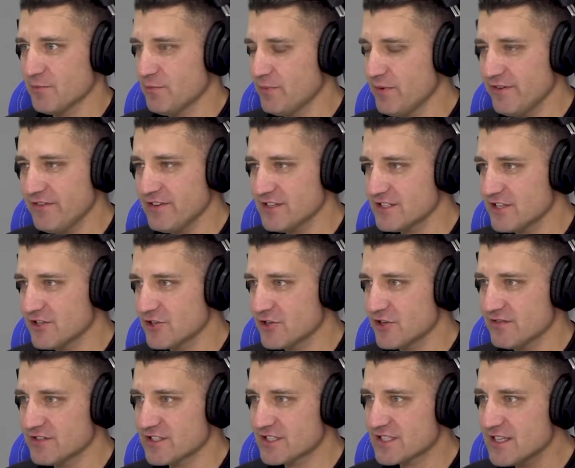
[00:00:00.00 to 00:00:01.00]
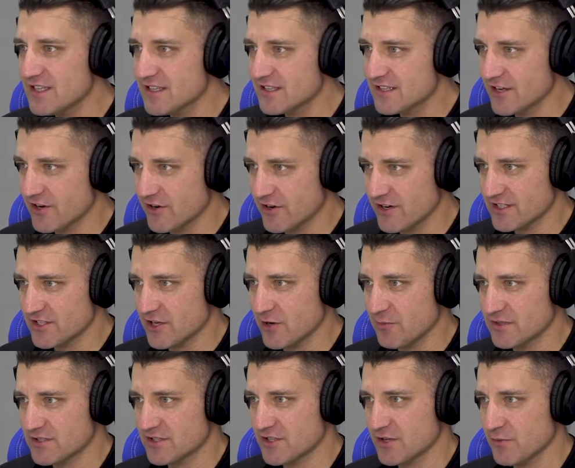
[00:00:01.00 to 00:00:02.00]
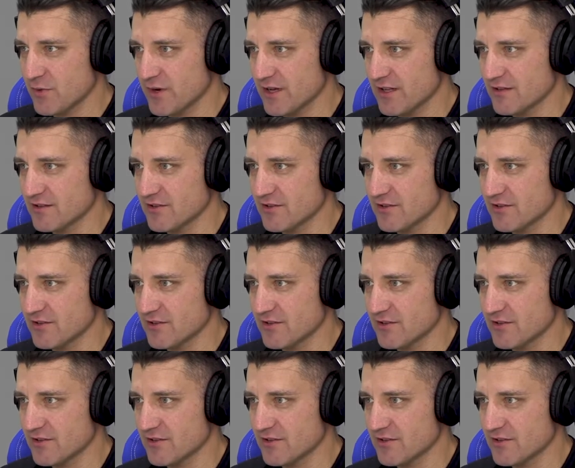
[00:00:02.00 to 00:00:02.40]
Previously, you couldn't even see the DRS open so well.